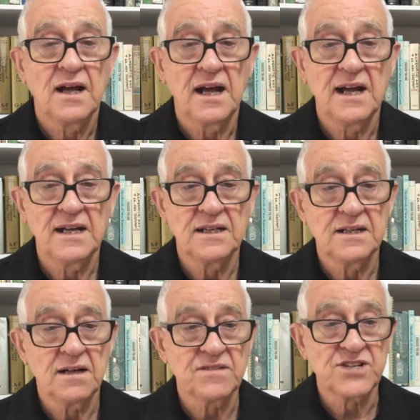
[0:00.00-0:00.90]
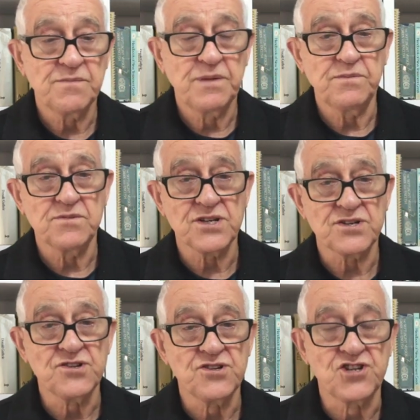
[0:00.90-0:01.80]
And I've seen people
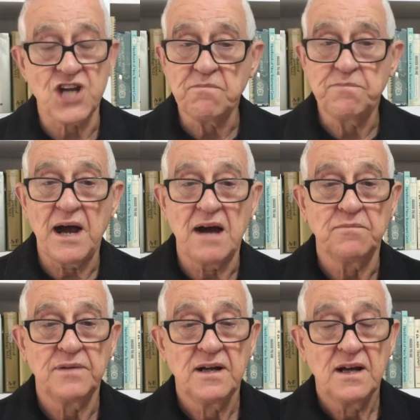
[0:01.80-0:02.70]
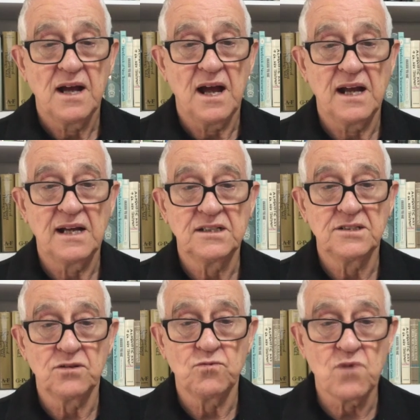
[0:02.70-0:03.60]
just jump up
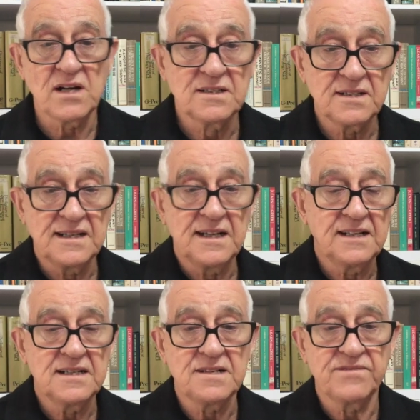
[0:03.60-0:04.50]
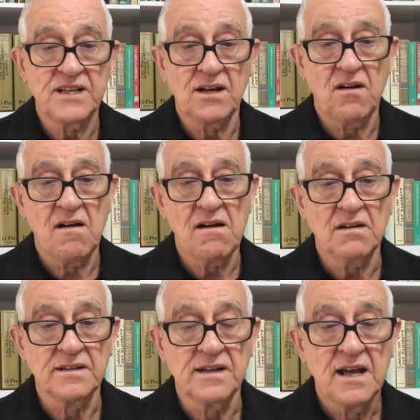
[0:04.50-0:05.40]
and run to the end of the
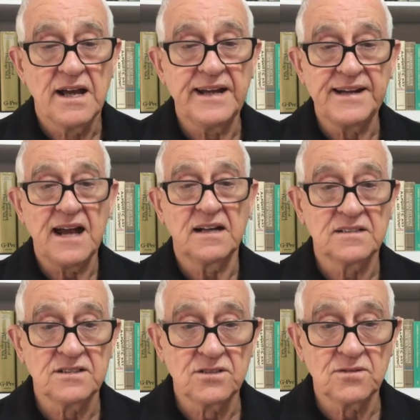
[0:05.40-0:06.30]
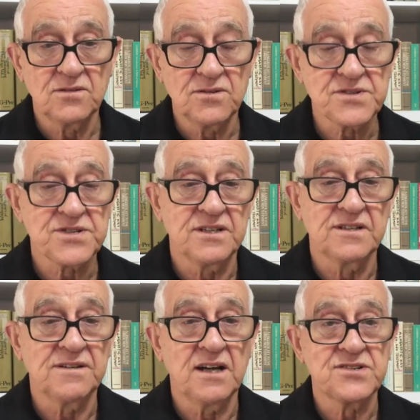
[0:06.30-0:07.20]
aisle and head out the doors. And
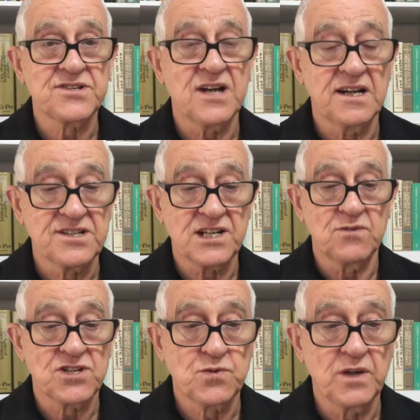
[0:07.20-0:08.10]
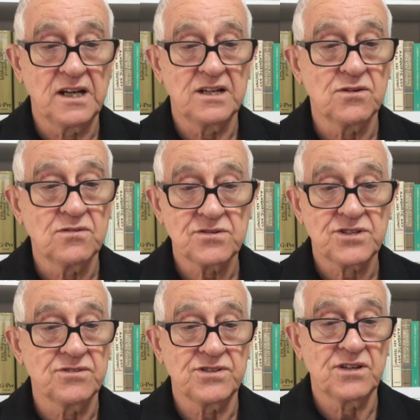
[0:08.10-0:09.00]
in those days, they were swinging
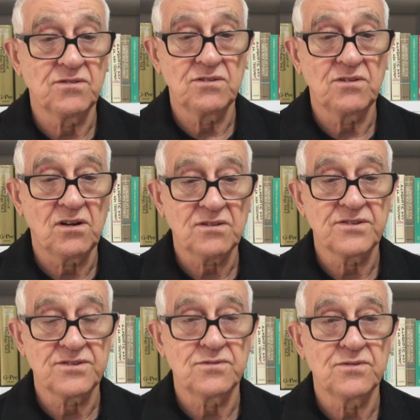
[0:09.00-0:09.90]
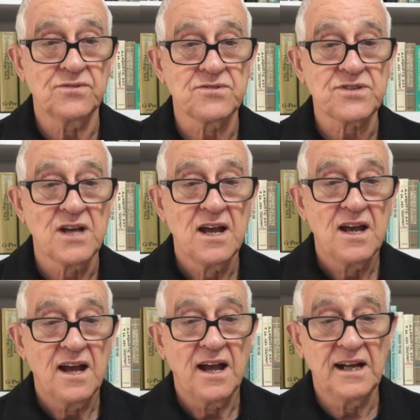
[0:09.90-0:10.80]
doors because you couldn't lock the doors.
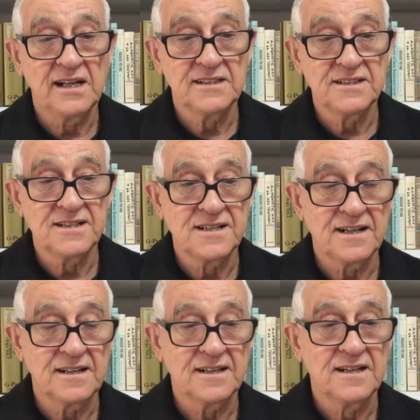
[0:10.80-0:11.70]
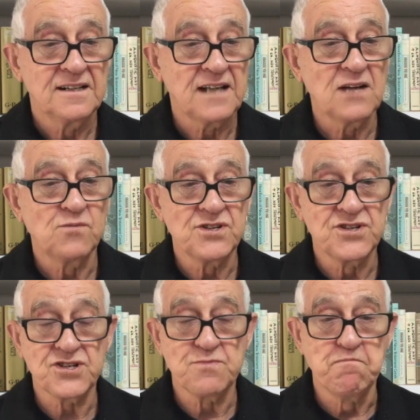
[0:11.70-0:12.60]
And uh, they would
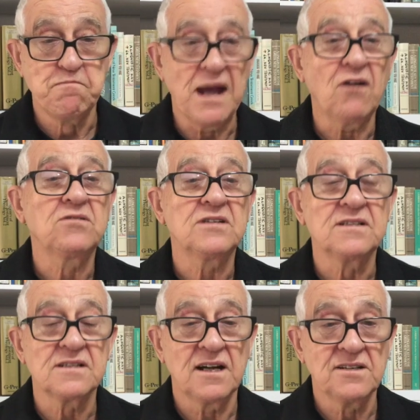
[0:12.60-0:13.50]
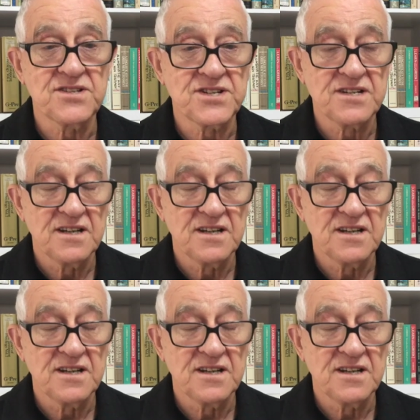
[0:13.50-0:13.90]
just belt into those.